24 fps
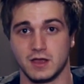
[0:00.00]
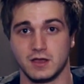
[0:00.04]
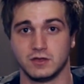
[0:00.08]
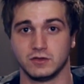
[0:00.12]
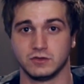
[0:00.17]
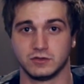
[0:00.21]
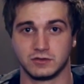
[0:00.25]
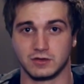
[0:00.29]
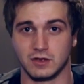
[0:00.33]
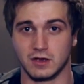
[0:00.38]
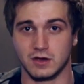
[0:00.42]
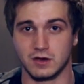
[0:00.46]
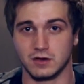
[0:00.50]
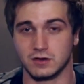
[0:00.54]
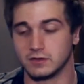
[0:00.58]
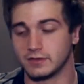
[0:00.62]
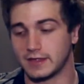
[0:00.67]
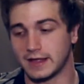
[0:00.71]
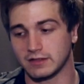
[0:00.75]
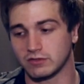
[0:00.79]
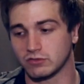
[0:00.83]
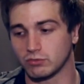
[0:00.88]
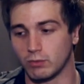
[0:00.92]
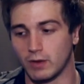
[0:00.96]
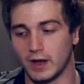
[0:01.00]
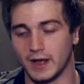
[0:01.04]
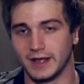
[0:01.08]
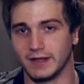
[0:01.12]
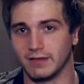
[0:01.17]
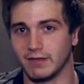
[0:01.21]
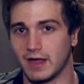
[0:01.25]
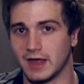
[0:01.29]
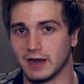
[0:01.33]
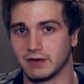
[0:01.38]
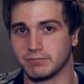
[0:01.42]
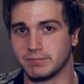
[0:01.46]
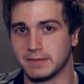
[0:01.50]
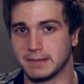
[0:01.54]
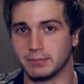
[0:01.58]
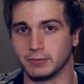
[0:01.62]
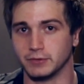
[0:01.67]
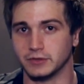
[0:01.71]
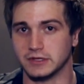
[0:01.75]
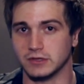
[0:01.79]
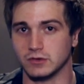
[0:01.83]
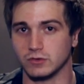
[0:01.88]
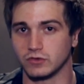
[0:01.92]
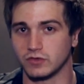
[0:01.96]
So that's why a lot of people
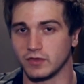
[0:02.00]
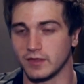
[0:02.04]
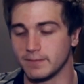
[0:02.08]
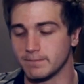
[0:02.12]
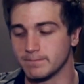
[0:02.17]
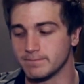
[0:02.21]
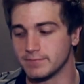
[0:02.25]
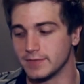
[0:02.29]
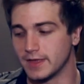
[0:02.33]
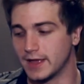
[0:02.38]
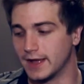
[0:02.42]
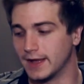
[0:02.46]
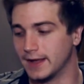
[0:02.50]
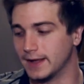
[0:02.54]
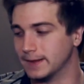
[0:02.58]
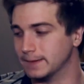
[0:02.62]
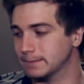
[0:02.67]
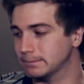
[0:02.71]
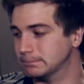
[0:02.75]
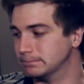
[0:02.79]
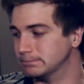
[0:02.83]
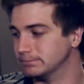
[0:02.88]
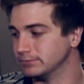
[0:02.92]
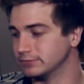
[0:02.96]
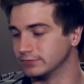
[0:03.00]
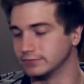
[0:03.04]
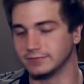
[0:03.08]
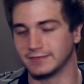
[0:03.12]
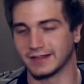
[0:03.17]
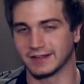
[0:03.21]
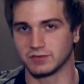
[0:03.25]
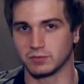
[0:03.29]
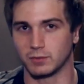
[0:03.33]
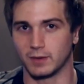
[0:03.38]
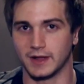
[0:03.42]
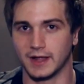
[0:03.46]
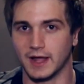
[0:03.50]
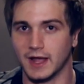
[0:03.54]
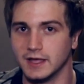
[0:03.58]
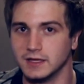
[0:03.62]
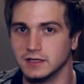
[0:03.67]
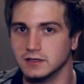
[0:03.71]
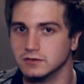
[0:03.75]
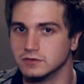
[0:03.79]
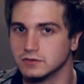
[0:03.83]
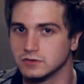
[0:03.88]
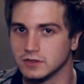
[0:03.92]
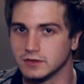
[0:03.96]
use them. That's why I
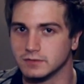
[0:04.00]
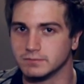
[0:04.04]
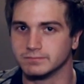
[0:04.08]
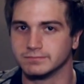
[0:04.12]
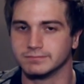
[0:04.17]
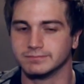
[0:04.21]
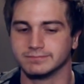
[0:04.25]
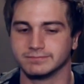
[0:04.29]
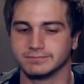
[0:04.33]
use them.